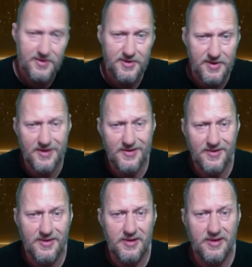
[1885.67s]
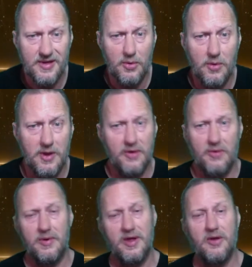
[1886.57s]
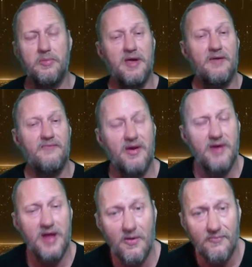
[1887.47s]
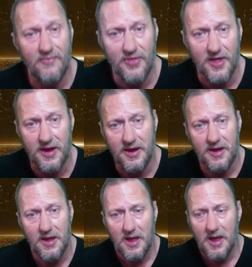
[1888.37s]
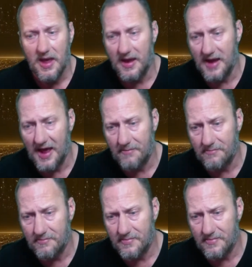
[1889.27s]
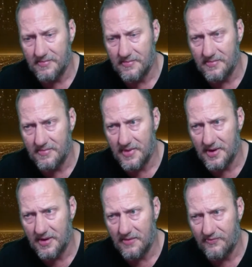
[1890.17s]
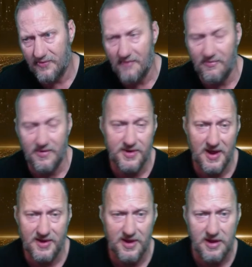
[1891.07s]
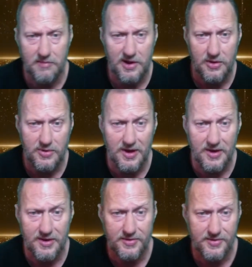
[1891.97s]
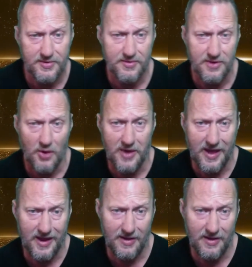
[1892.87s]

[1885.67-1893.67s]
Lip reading: You know, it'll be a very helpful thing, and I'm forever in debt to anybody who does donate,